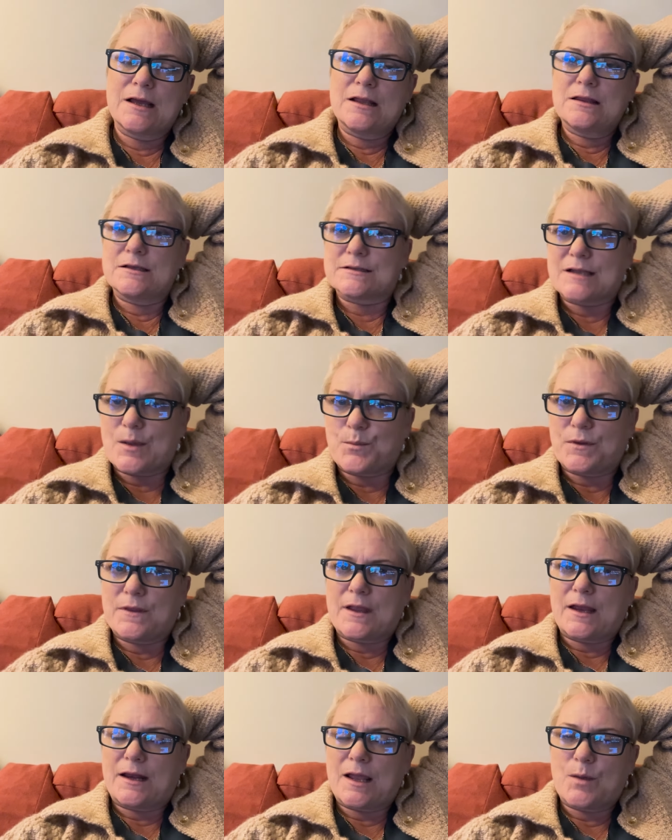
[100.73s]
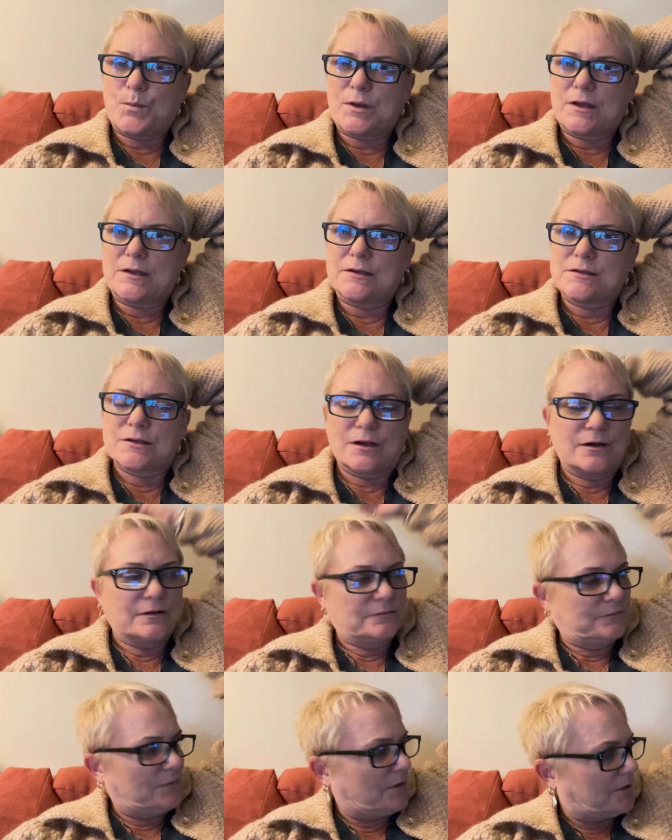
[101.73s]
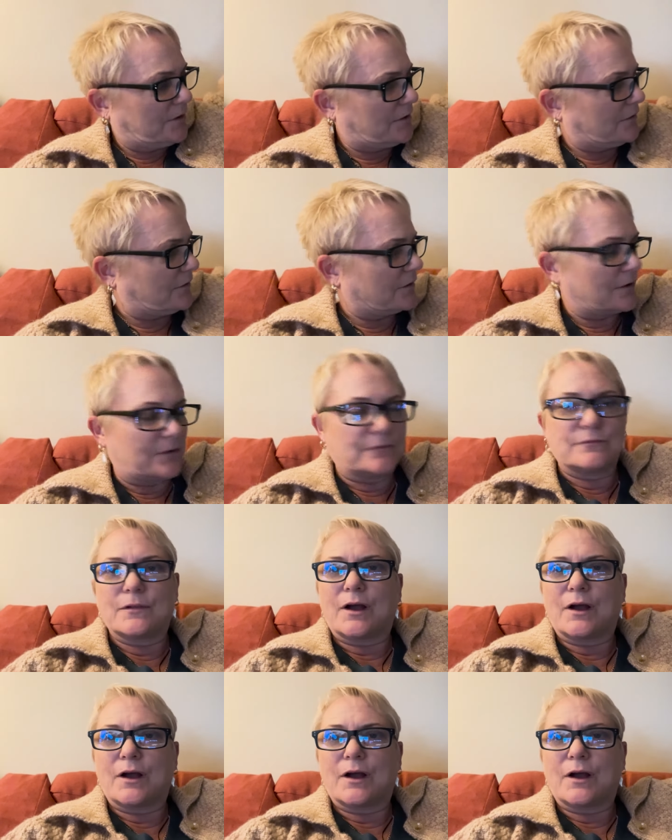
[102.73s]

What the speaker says: this happened, that happened. Oh, and I'm